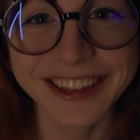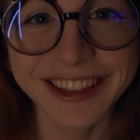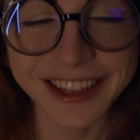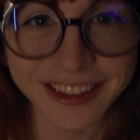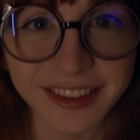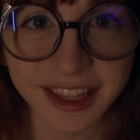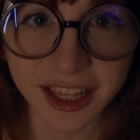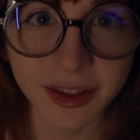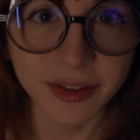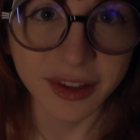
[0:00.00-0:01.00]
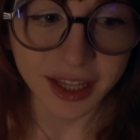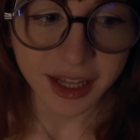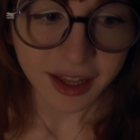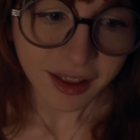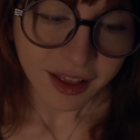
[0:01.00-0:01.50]
It is cute.
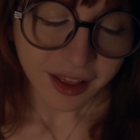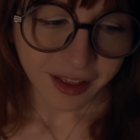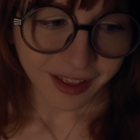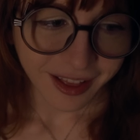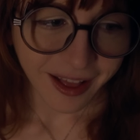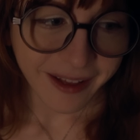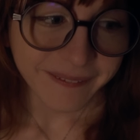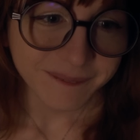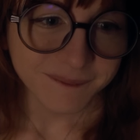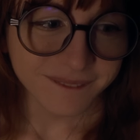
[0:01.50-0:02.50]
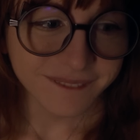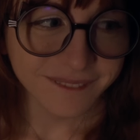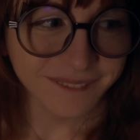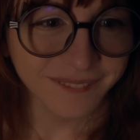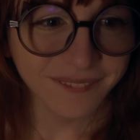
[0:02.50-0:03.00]

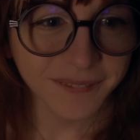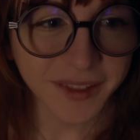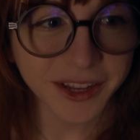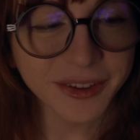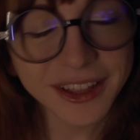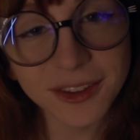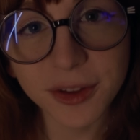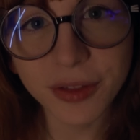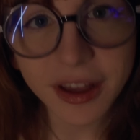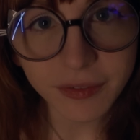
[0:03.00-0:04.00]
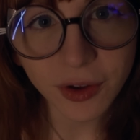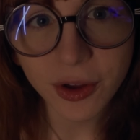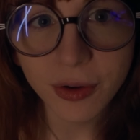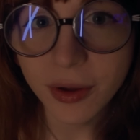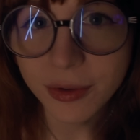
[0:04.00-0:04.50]
And you get to do that for
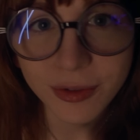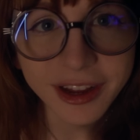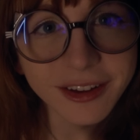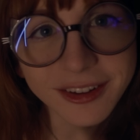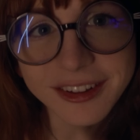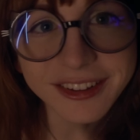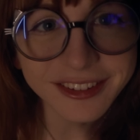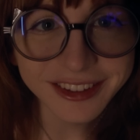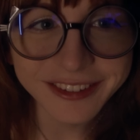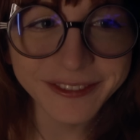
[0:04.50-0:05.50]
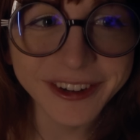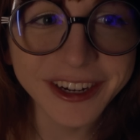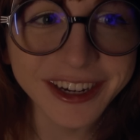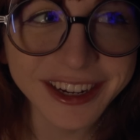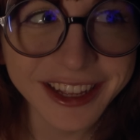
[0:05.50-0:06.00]
your own wrinkles and
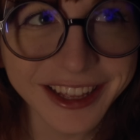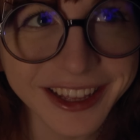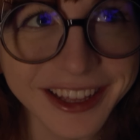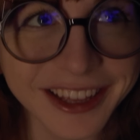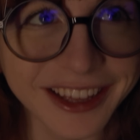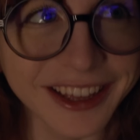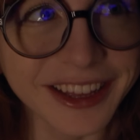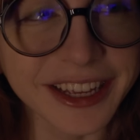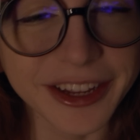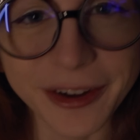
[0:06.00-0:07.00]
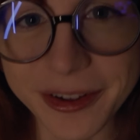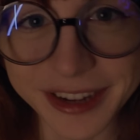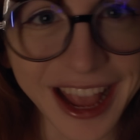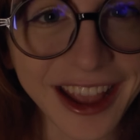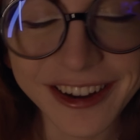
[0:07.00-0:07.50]
for your own
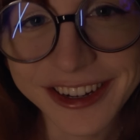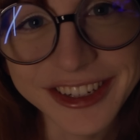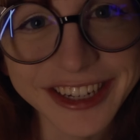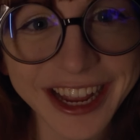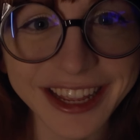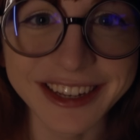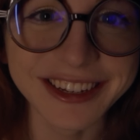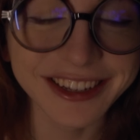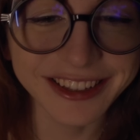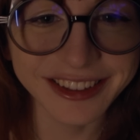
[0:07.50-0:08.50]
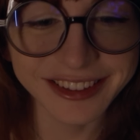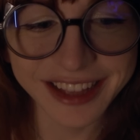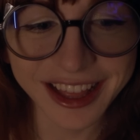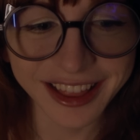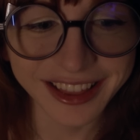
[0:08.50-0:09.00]
hair changes
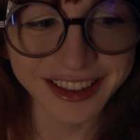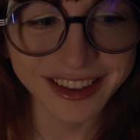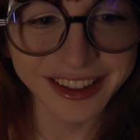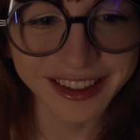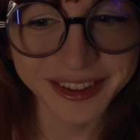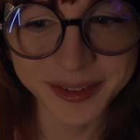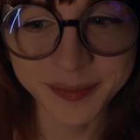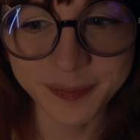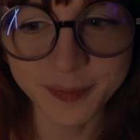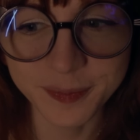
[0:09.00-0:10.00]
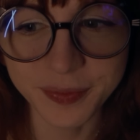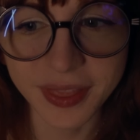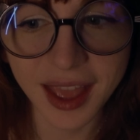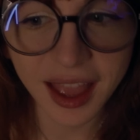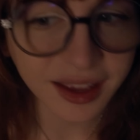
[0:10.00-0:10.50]
and
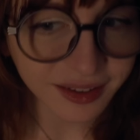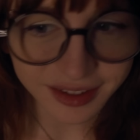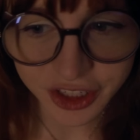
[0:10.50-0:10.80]
height